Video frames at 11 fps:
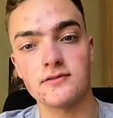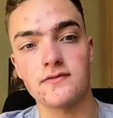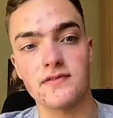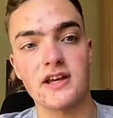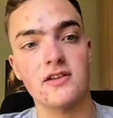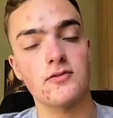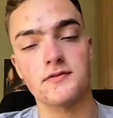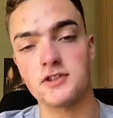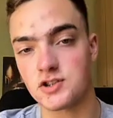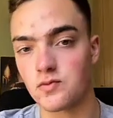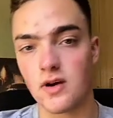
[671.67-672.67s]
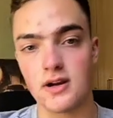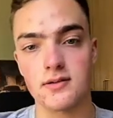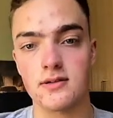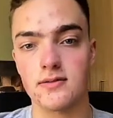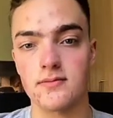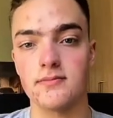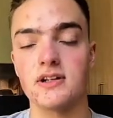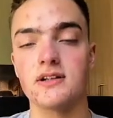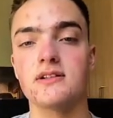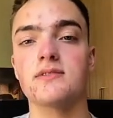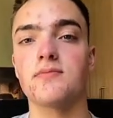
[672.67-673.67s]
that with just
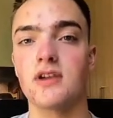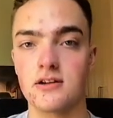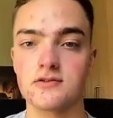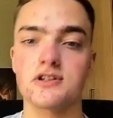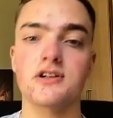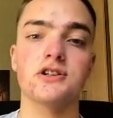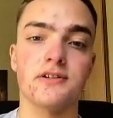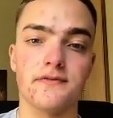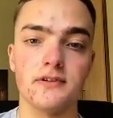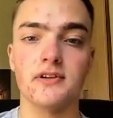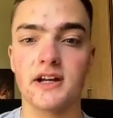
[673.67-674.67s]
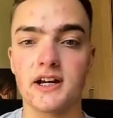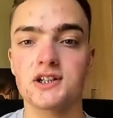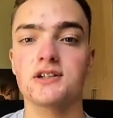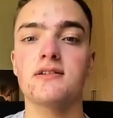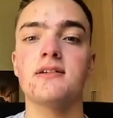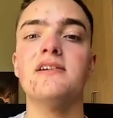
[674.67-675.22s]
1-minute break of structure for reaction.